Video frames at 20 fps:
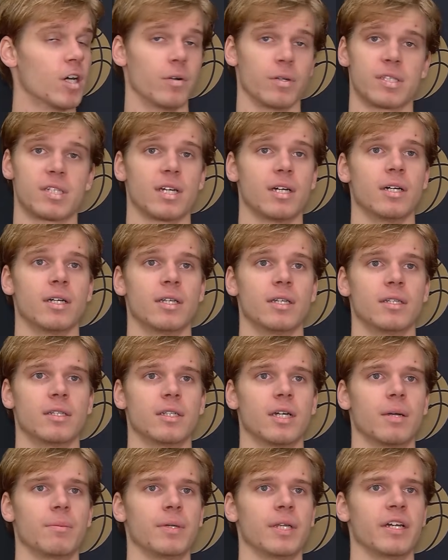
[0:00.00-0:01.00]
Oh, a ton.
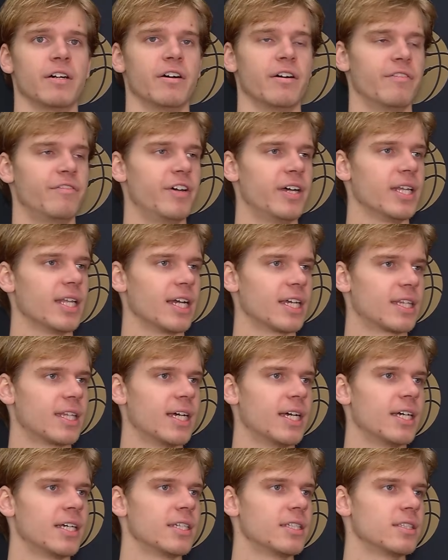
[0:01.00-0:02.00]
I mean, a vet like
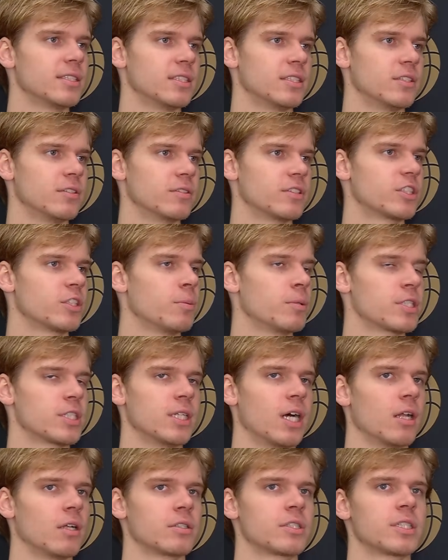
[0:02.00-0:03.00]
that, you know, so much
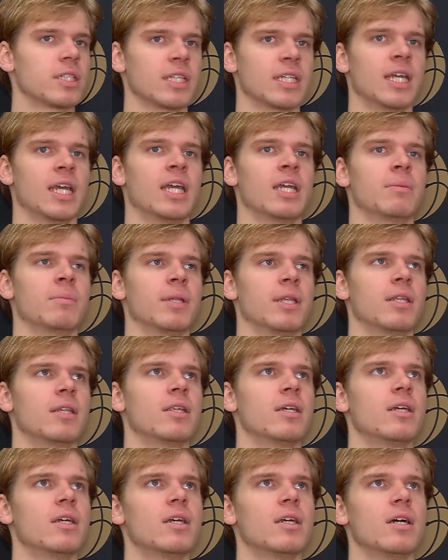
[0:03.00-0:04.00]
knowledge to the game,
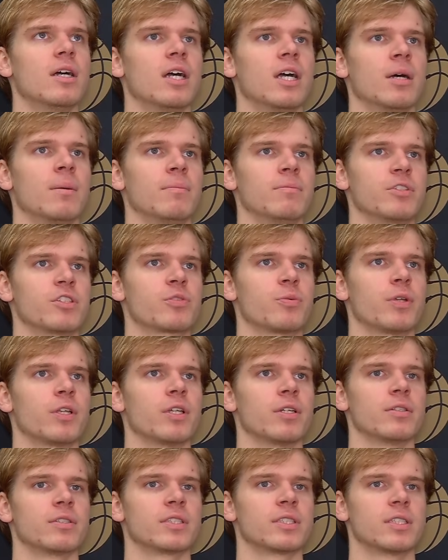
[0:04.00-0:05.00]
and just one of
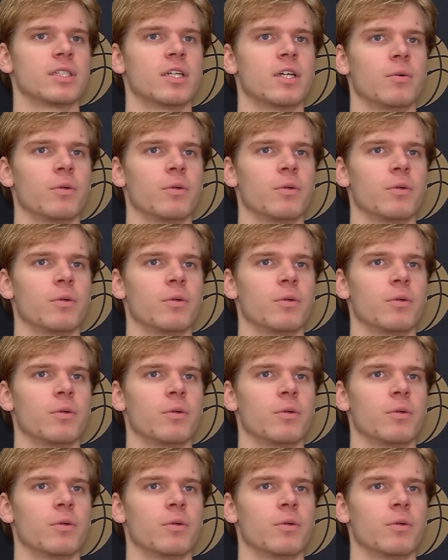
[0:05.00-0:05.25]
those.